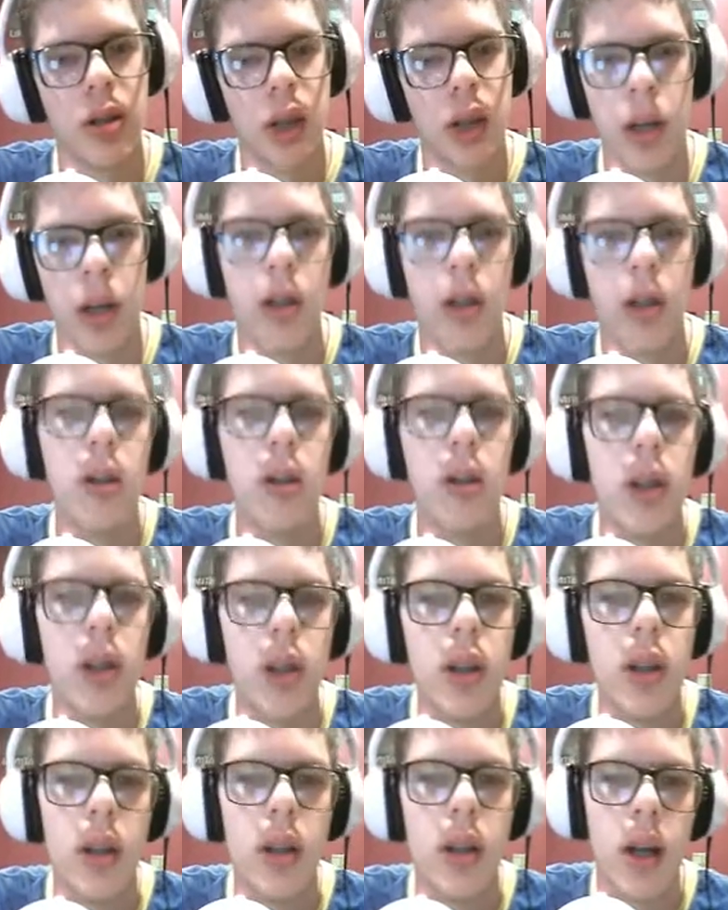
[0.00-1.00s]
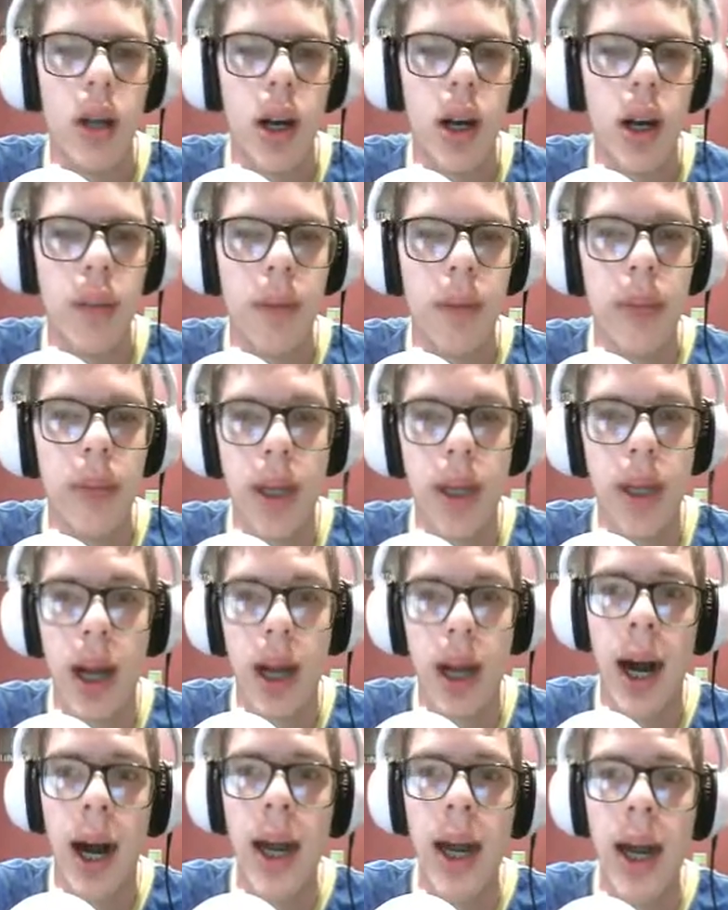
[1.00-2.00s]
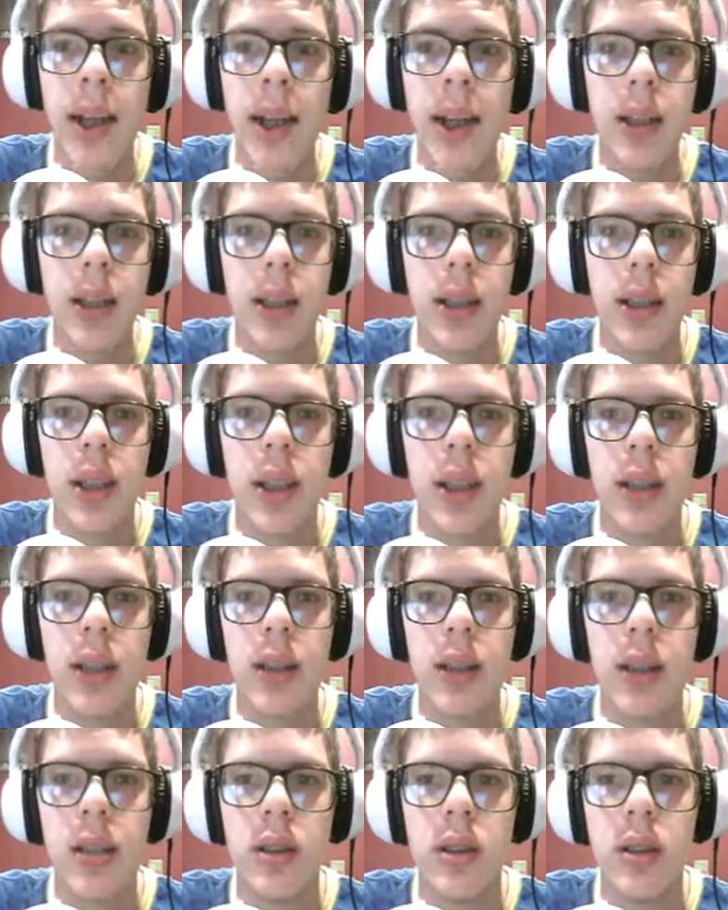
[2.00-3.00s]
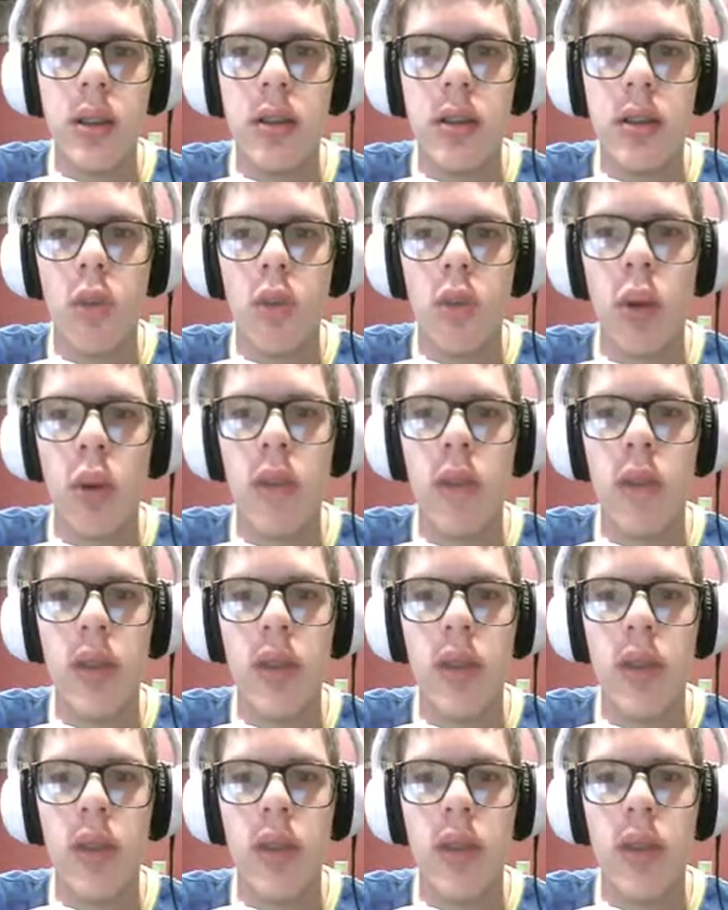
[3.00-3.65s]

don't know. I think this is one of the